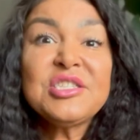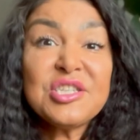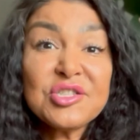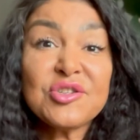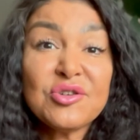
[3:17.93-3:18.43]

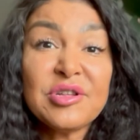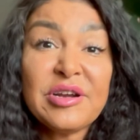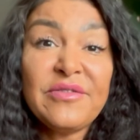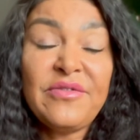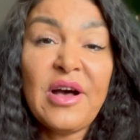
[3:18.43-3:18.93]
Just to
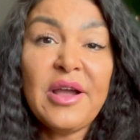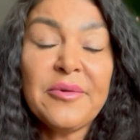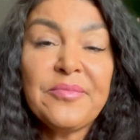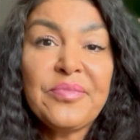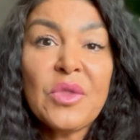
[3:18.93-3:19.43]
clarify,
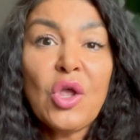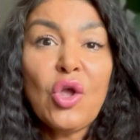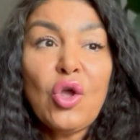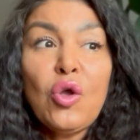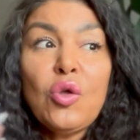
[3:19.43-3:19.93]

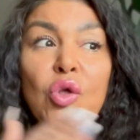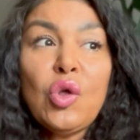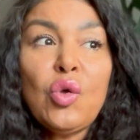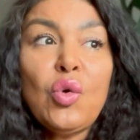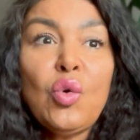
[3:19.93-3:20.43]

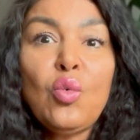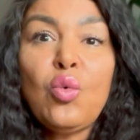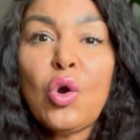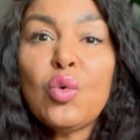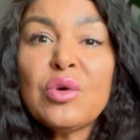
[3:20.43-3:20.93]
you
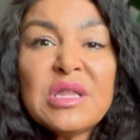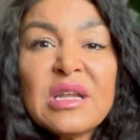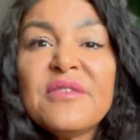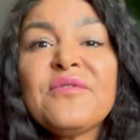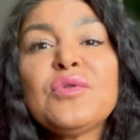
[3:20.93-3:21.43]
work with an
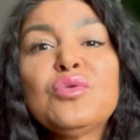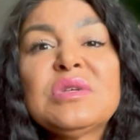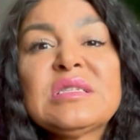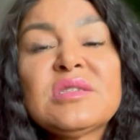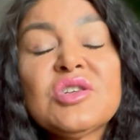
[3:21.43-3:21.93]

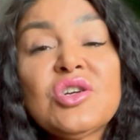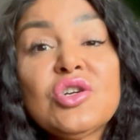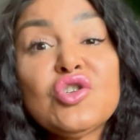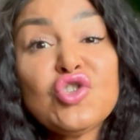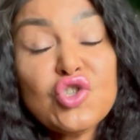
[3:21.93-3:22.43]

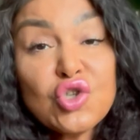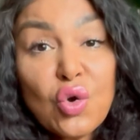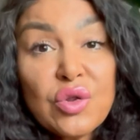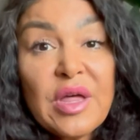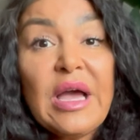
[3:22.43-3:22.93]
influencer
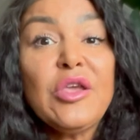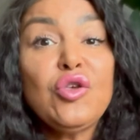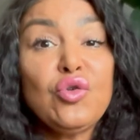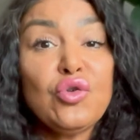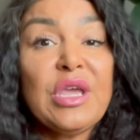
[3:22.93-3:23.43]
so that
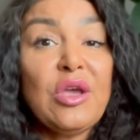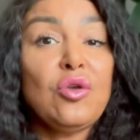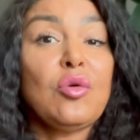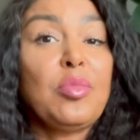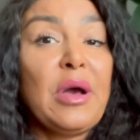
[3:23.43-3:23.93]
you get
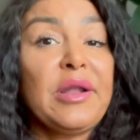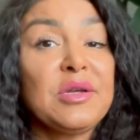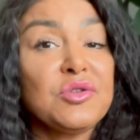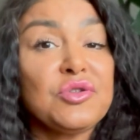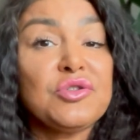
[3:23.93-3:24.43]
your
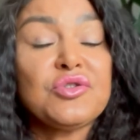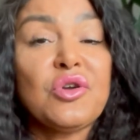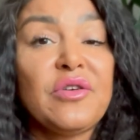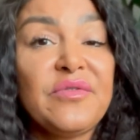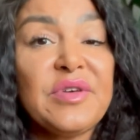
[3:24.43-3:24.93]
product or
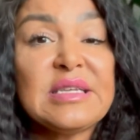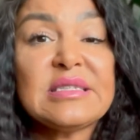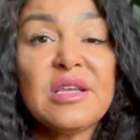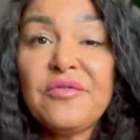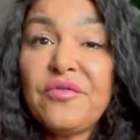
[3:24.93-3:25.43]
service
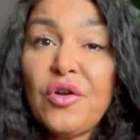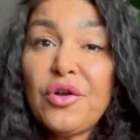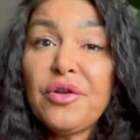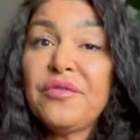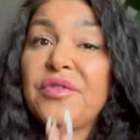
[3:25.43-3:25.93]
in
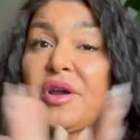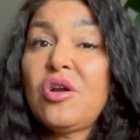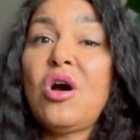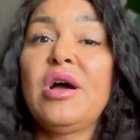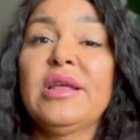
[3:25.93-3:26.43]
front of their
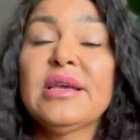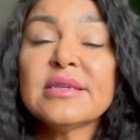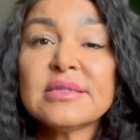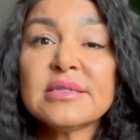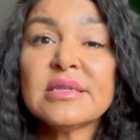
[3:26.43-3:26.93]

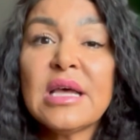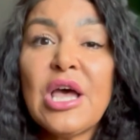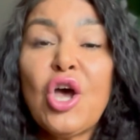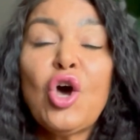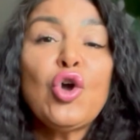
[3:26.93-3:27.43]
audience.
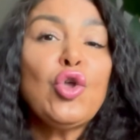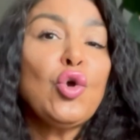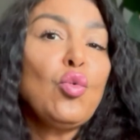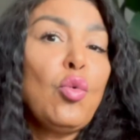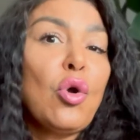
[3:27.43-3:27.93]

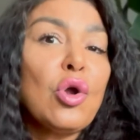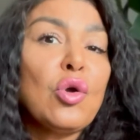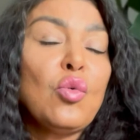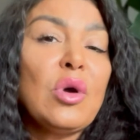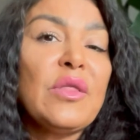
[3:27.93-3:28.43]
You work
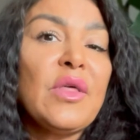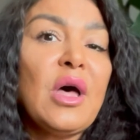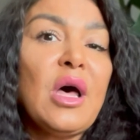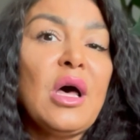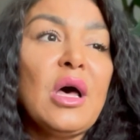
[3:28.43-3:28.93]
with
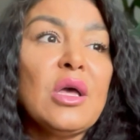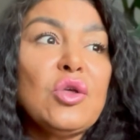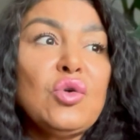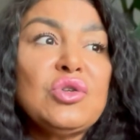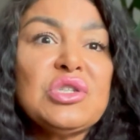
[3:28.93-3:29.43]
a
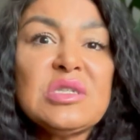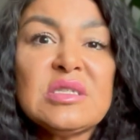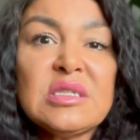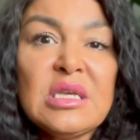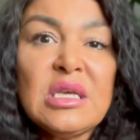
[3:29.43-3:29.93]
U G
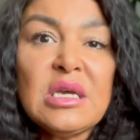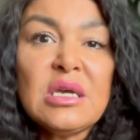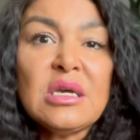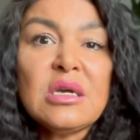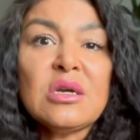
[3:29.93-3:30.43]
C
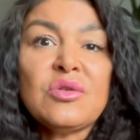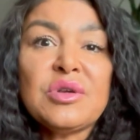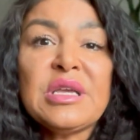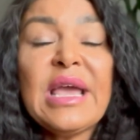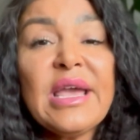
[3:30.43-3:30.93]

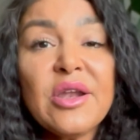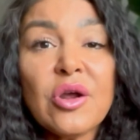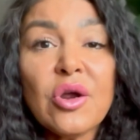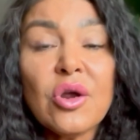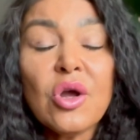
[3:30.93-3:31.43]

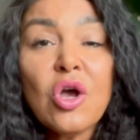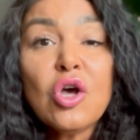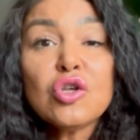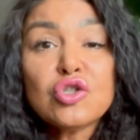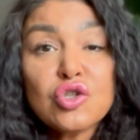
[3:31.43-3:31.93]
creator
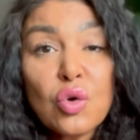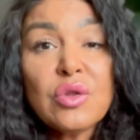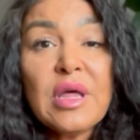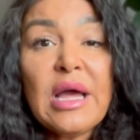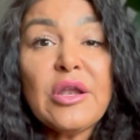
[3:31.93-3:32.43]
so
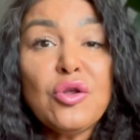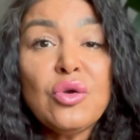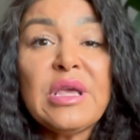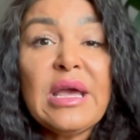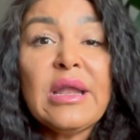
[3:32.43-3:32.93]
that you
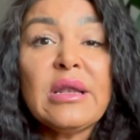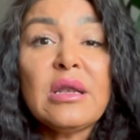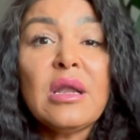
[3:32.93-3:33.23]
get